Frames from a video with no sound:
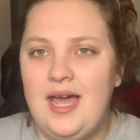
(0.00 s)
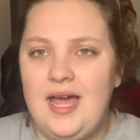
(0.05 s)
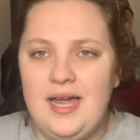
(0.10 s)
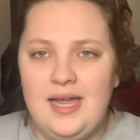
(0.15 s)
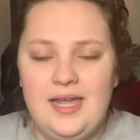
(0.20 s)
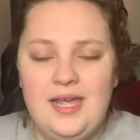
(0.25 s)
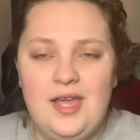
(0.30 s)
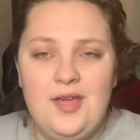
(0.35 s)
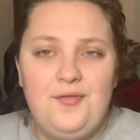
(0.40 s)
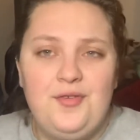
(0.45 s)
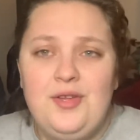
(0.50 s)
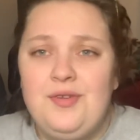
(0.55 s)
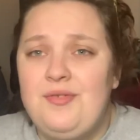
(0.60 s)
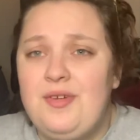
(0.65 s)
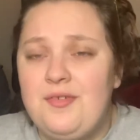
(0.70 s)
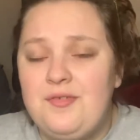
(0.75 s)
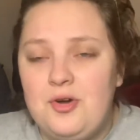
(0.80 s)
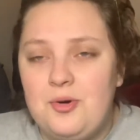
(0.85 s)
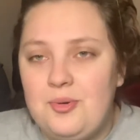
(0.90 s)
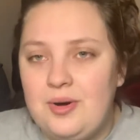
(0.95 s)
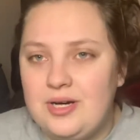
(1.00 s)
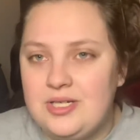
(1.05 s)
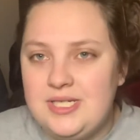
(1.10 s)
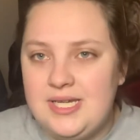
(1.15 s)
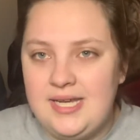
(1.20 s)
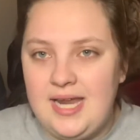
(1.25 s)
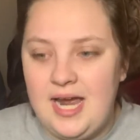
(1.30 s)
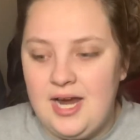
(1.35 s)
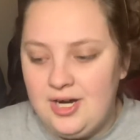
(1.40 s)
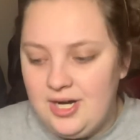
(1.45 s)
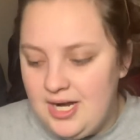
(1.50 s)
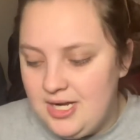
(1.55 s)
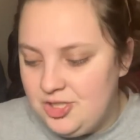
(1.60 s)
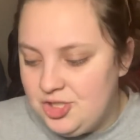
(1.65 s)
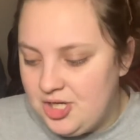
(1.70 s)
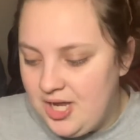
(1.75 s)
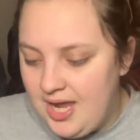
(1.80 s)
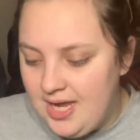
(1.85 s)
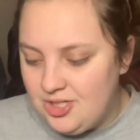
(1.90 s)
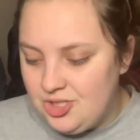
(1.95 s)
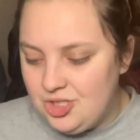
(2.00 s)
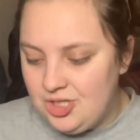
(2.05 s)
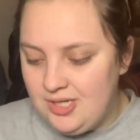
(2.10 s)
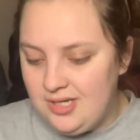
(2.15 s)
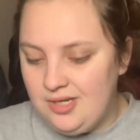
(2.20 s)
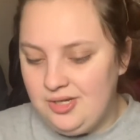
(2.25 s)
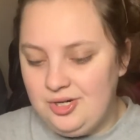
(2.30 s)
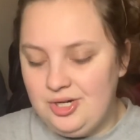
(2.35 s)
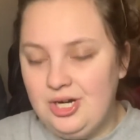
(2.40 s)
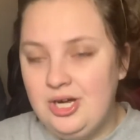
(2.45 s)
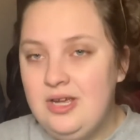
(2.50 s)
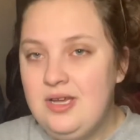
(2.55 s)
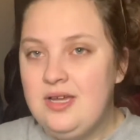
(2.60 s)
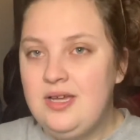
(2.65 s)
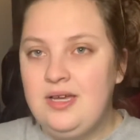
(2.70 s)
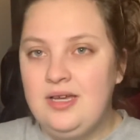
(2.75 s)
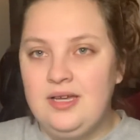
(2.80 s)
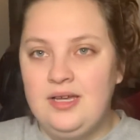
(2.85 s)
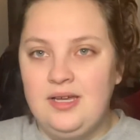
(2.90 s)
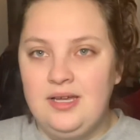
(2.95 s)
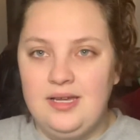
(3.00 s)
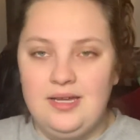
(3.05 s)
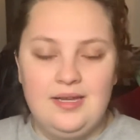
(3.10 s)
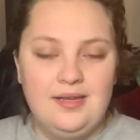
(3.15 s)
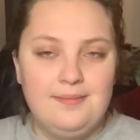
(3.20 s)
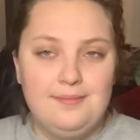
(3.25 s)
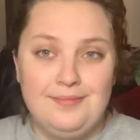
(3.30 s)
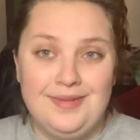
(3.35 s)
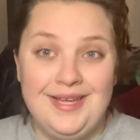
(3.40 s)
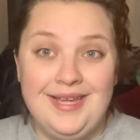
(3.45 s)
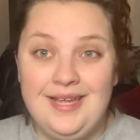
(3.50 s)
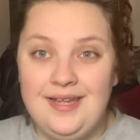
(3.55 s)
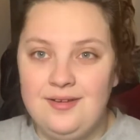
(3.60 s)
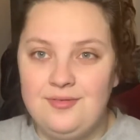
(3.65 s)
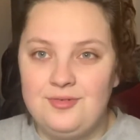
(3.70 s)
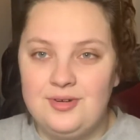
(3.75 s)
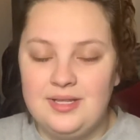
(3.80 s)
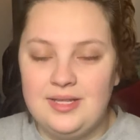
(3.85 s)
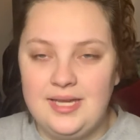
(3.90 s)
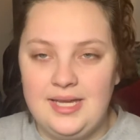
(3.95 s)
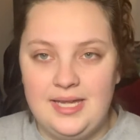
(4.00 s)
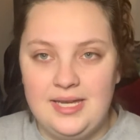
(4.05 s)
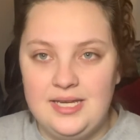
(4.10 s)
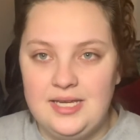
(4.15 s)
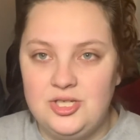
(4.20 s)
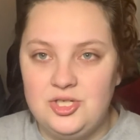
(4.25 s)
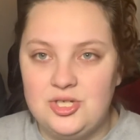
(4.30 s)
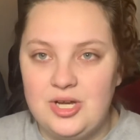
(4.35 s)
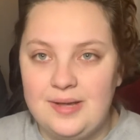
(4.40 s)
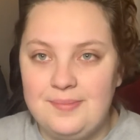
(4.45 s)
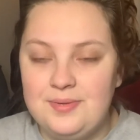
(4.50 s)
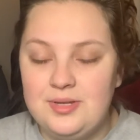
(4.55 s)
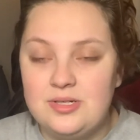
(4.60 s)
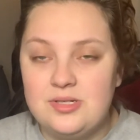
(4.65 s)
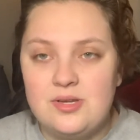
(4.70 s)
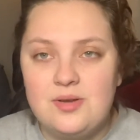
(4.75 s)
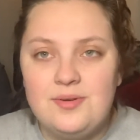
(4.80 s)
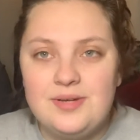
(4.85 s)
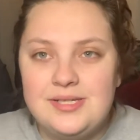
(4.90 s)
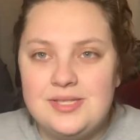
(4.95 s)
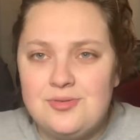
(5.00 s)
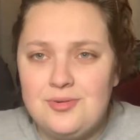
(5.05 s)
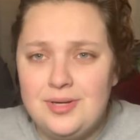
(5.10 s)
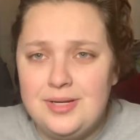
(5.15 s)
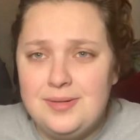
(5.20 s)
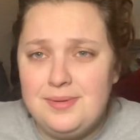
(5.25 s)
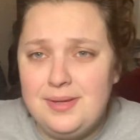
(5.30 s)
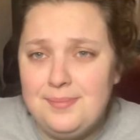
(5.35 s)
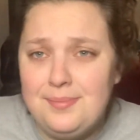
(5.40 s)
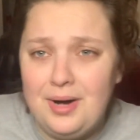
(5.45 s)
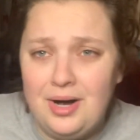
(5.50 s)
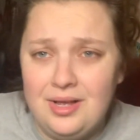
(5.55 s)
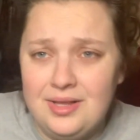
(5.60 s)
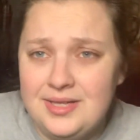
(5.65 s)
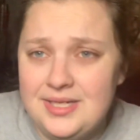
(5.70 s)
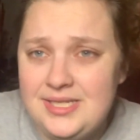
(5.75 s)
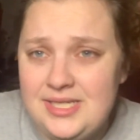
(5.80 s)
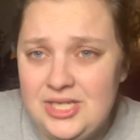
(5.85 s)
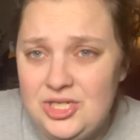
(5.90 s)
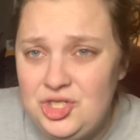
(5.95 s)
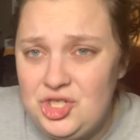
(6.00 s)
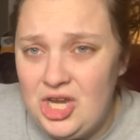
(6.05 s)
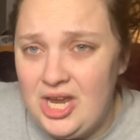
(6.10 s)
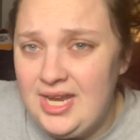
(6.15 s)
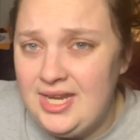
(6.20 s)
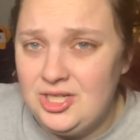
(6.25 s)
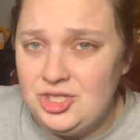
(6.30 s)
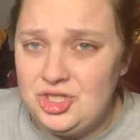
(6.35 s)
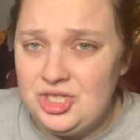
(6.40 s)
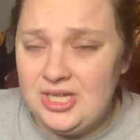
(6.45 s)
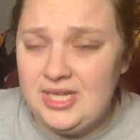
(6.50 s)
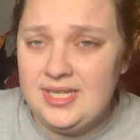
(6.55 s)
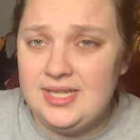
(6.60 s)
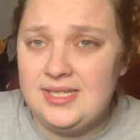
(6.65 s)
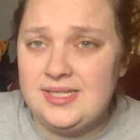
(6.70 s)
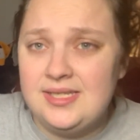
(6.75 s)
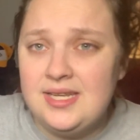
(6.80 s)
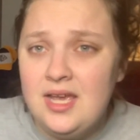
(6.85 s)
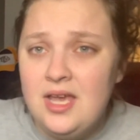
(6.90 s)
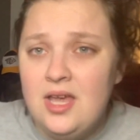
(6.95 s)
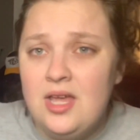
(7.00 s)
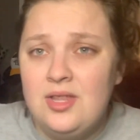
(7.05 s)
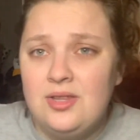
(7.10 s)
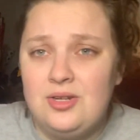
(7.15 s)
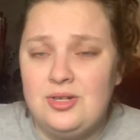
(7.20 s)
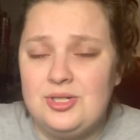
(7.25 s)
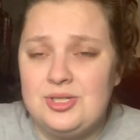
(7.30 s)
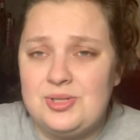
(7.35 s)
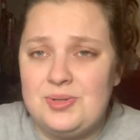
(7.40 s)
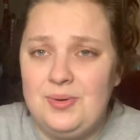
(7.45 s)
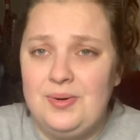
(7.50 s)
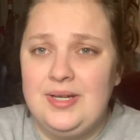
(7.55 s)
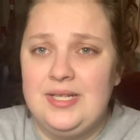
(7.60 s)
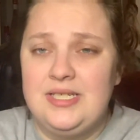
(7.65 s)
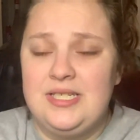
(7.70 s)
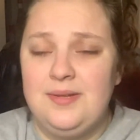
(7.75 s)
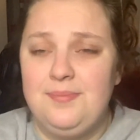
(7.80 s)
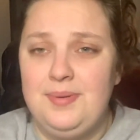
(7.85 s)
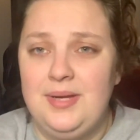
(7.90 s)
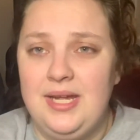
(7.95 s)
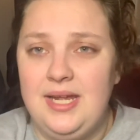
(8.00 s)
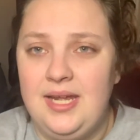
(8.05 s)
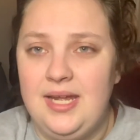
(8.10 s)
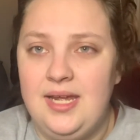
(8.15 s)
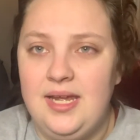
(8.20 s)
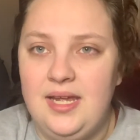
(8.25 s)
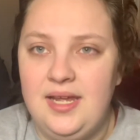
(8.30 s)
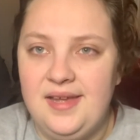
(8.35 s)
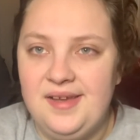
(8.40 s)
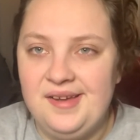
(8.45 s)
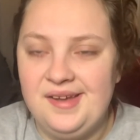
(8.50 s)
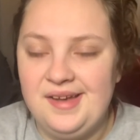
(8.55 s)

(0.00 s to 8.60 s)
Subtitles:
if you've ever worked in higher education or really any job, there's always going to be policy changes. There's going to be